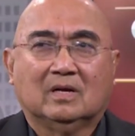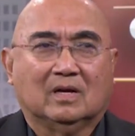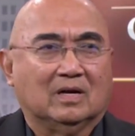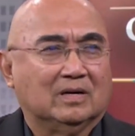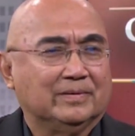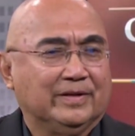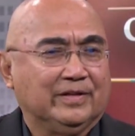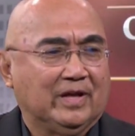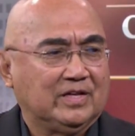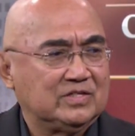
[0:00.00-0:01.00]

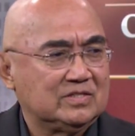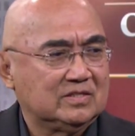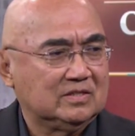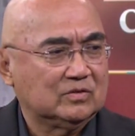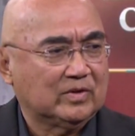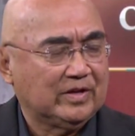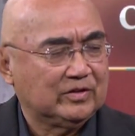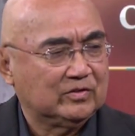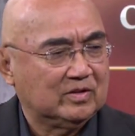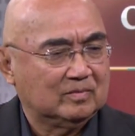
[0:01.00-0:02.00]
any agencies to
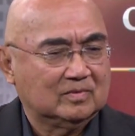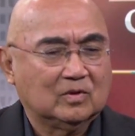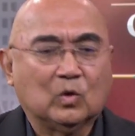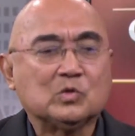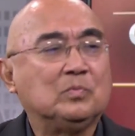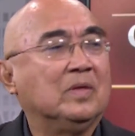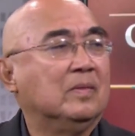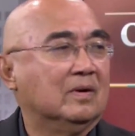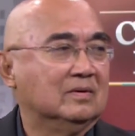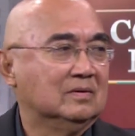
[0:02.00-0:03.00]
cater to them who's been
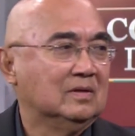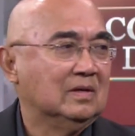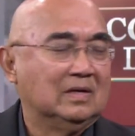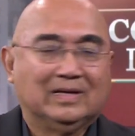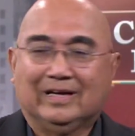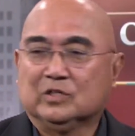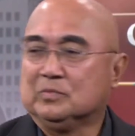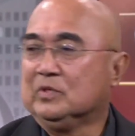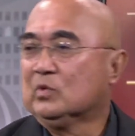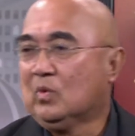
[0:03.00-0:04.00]
there, who's
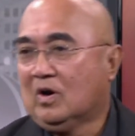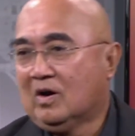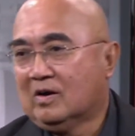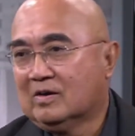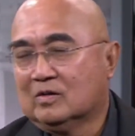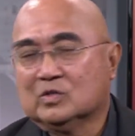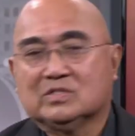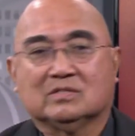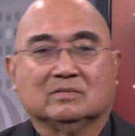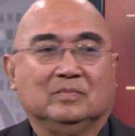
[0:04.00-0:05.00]
been to war,
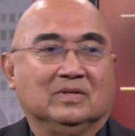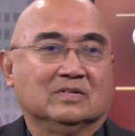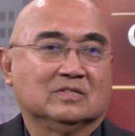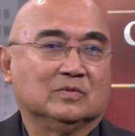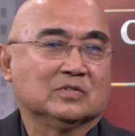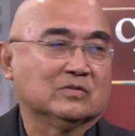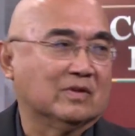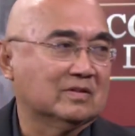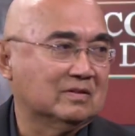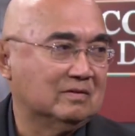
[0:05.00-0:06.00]
who's been
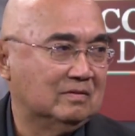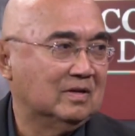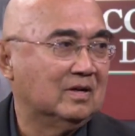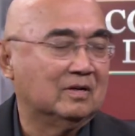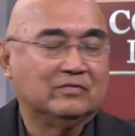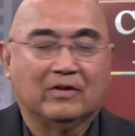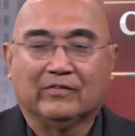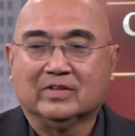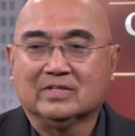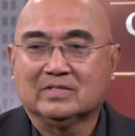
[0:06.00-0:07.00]
service-connected
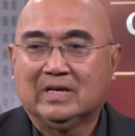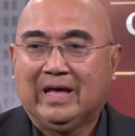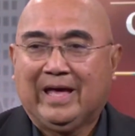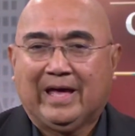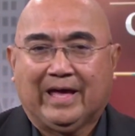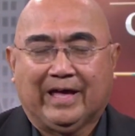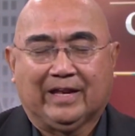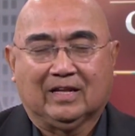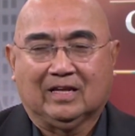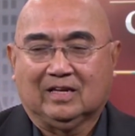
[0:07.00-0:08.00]
veterans.
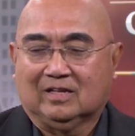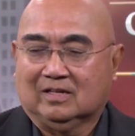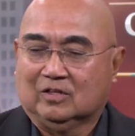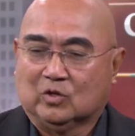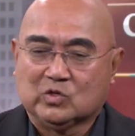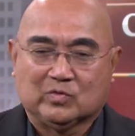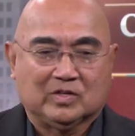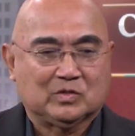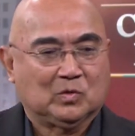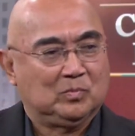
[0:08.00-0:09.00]
And those of
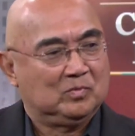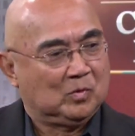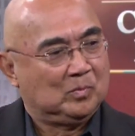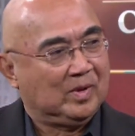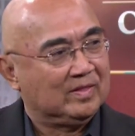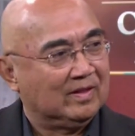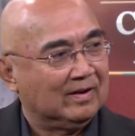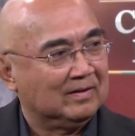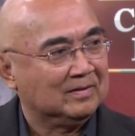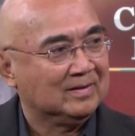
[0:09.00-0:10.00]
us who've been there